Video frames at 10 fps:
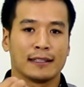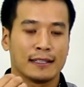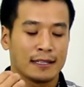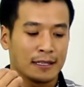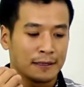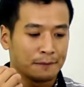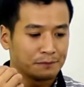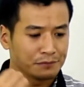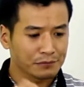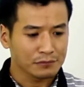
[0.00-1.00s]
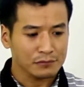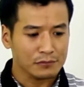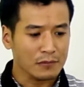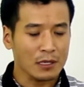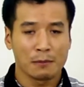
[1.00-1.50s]
the
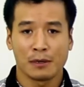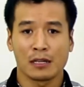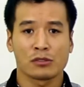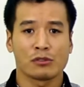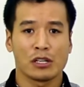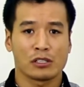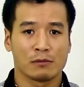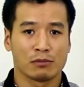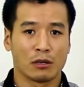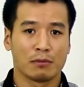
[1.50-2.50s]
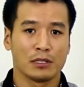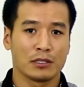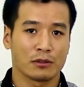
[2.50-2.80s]
punctuation properly.